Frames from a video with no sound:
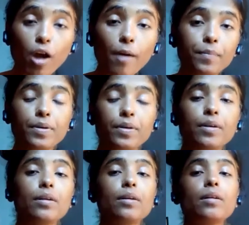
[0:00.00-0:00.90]
stop
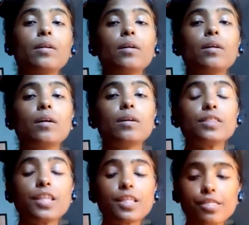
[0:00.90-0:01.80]

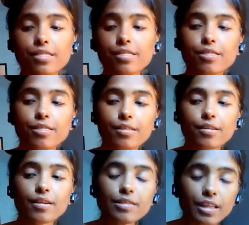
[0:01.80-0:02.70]
this
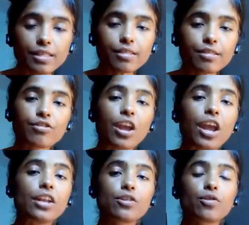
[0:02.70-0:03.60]
this
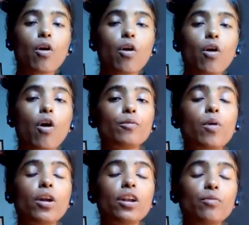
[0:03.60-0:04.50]
state of
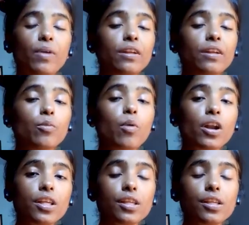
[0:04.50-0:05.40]
your body where
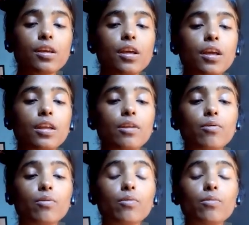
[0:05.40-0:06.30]
your body,
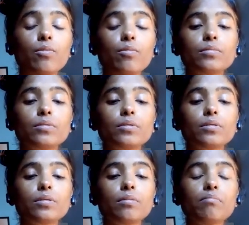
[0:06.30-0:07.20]
you know,
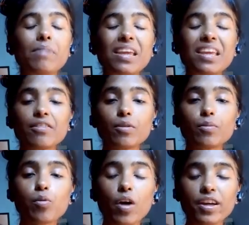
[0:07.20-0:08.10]

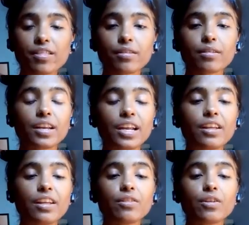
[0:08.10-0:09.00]
making the poison,
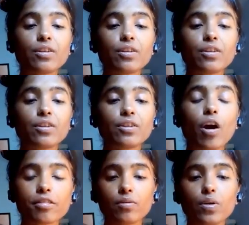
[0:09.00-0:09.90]
creating the
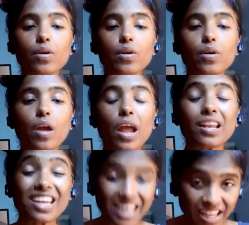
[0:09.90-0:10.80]
toxin,
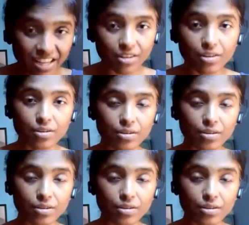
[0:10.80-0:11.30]
and